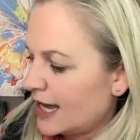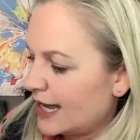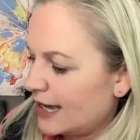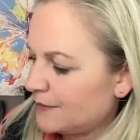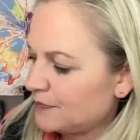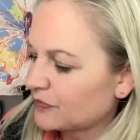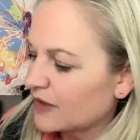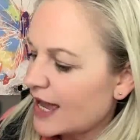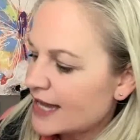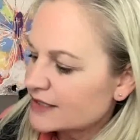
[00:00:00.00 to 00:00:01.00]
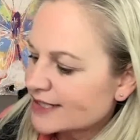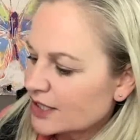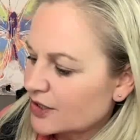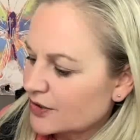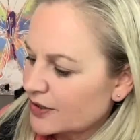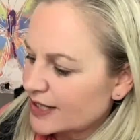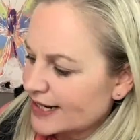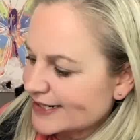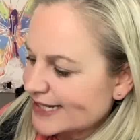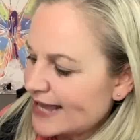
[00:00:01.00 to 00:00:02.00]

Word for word: Um, and so, yes,